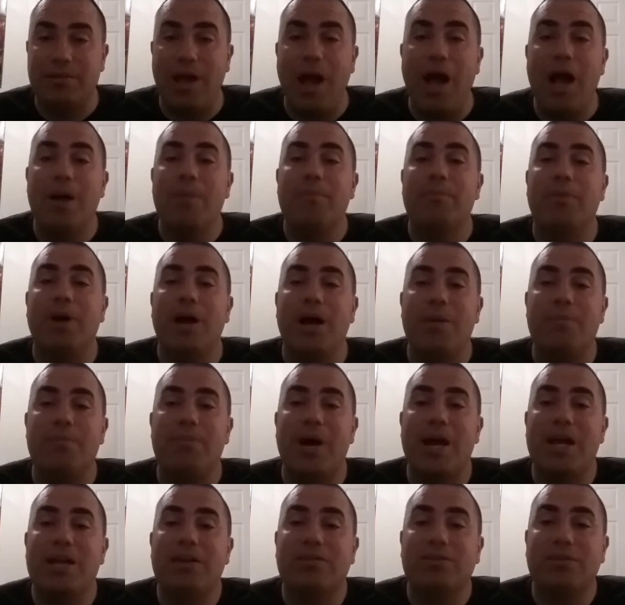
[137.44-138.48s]
I'm
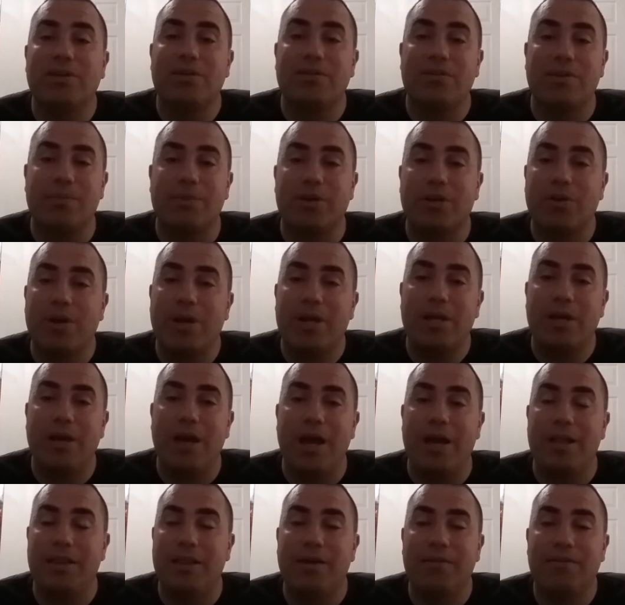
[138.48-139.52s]
biased because
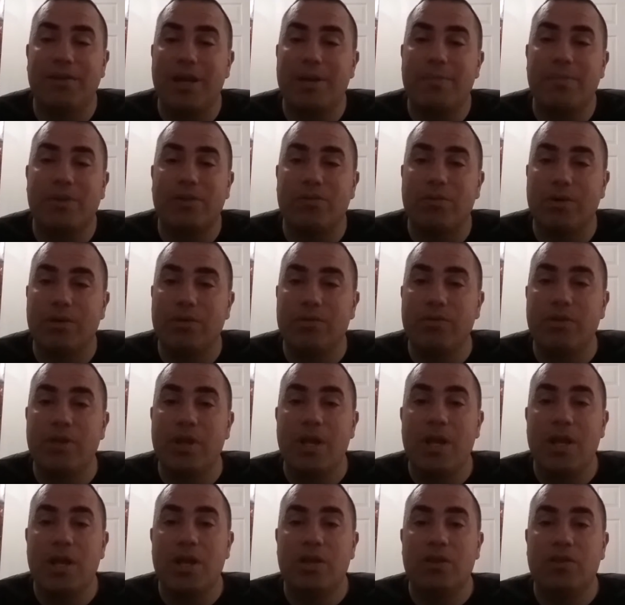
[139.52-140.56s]
I love Game of Thrones,
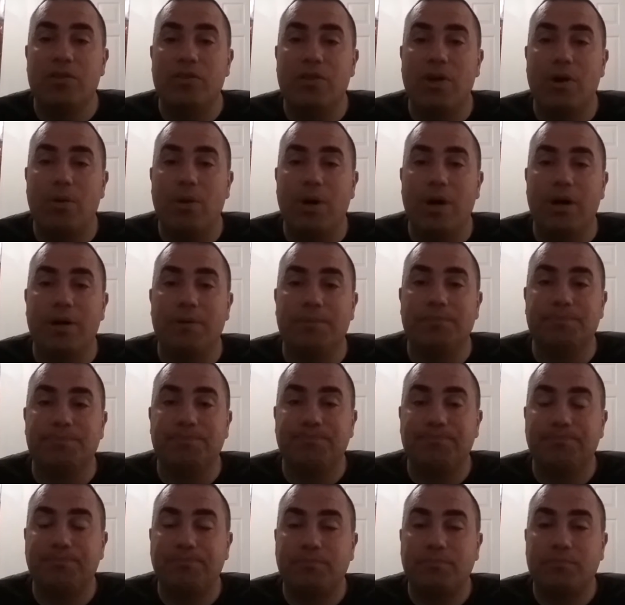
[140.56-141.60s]
so,
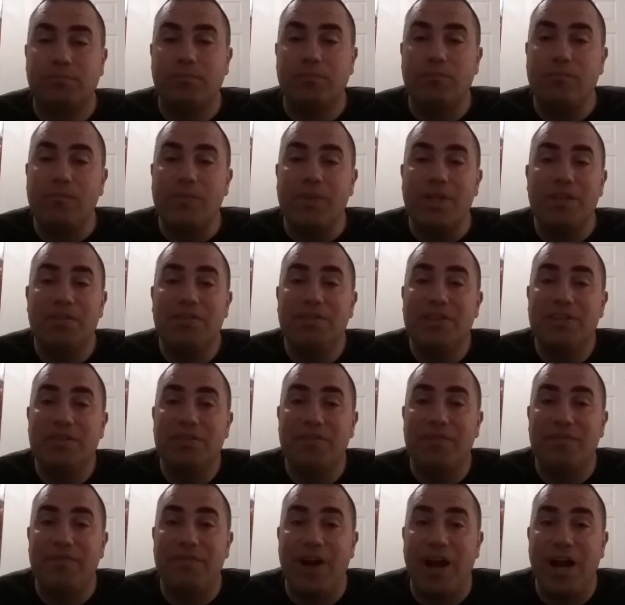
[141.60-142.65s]

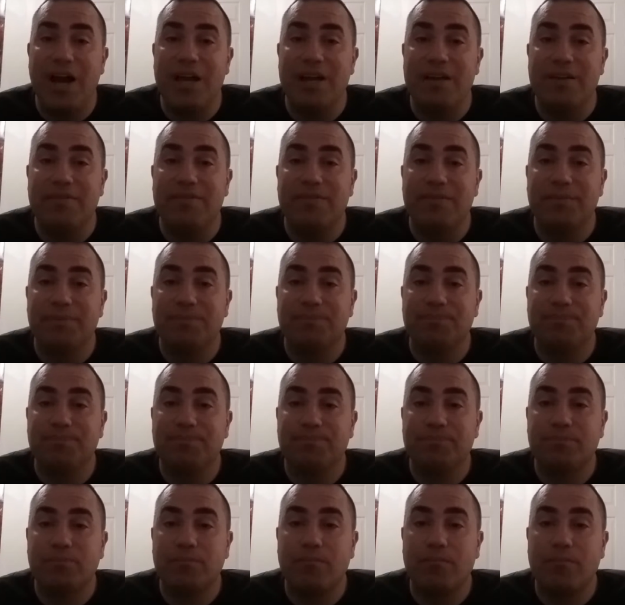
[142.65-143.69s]
Season 5
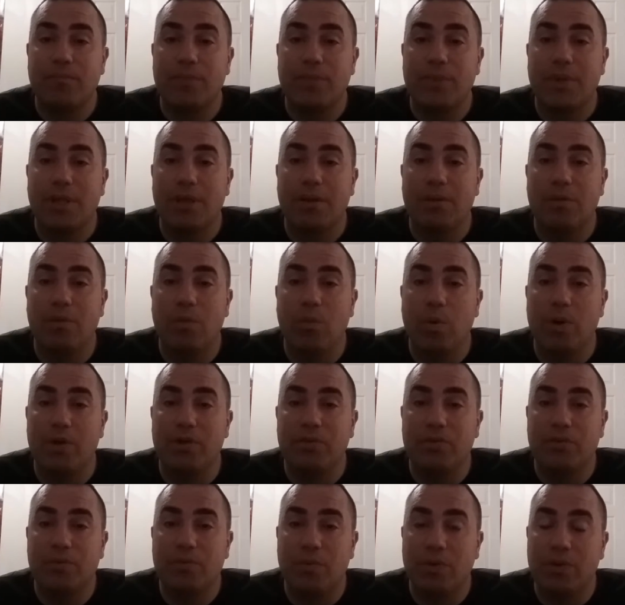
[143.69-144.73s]

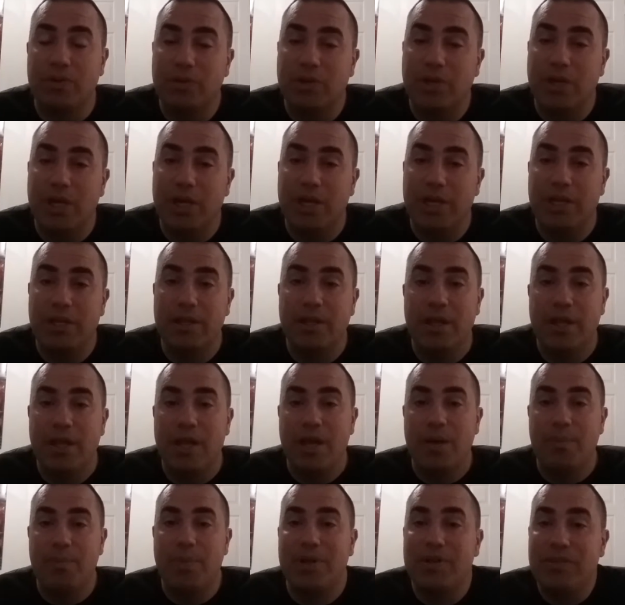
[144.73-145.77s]
was good,
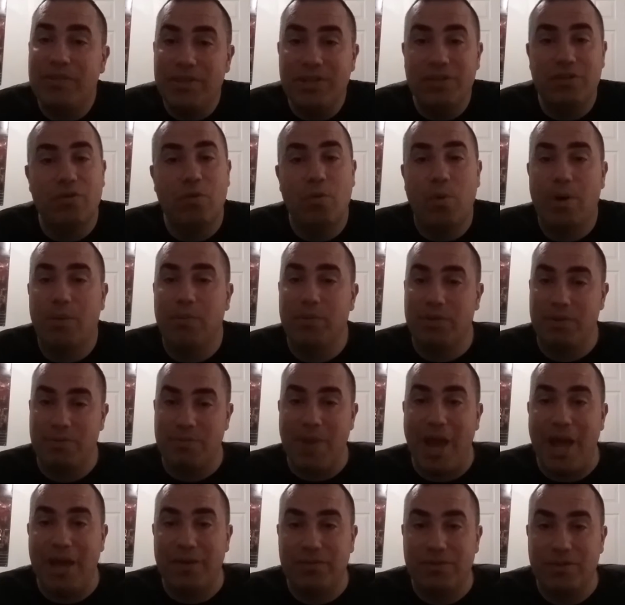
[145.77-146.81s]
but Season 1 was a
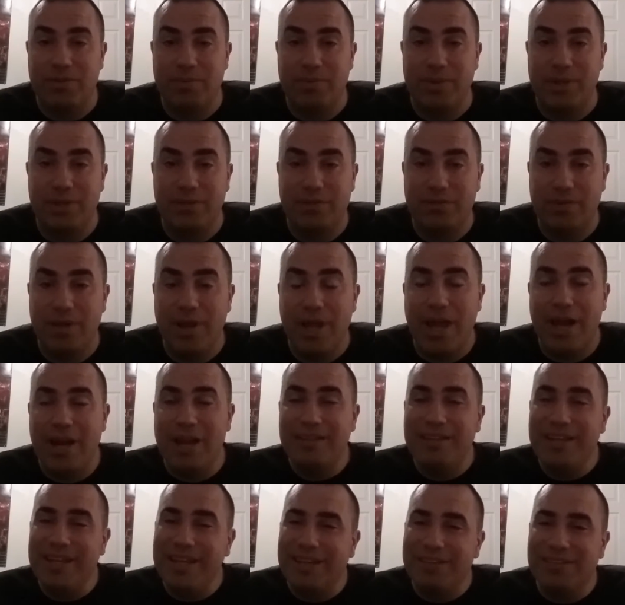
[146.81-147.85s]
masterpiece. And
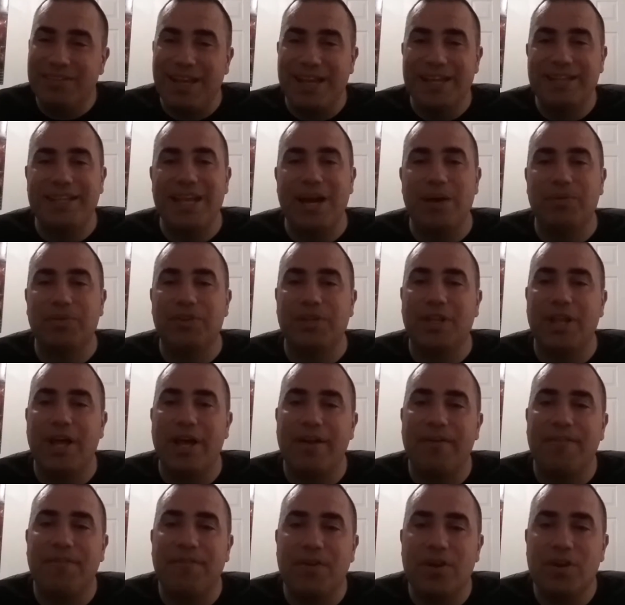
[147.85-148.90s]
I think it's like that with a
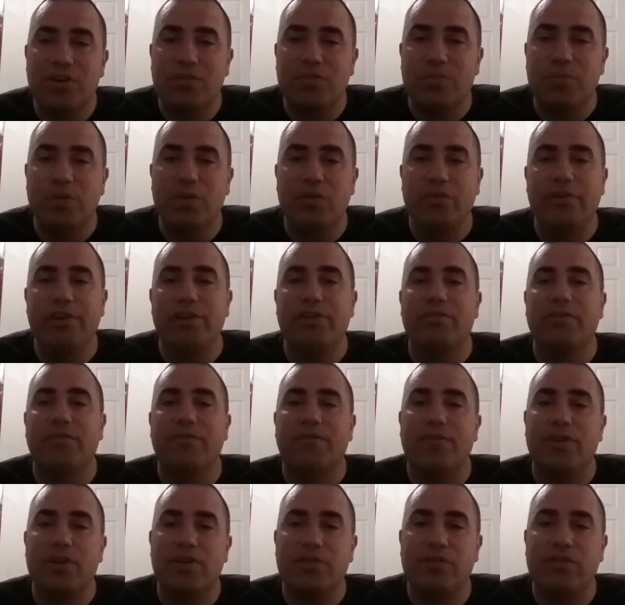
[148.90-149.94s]
lot of first movies
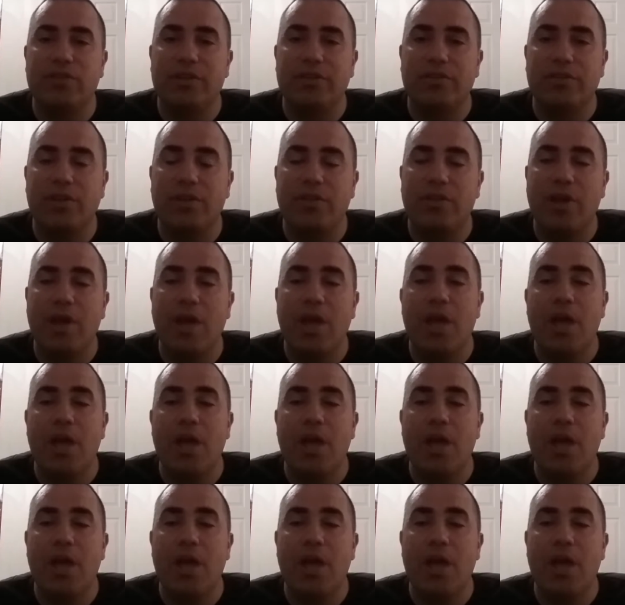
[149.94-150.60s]
and first seasons.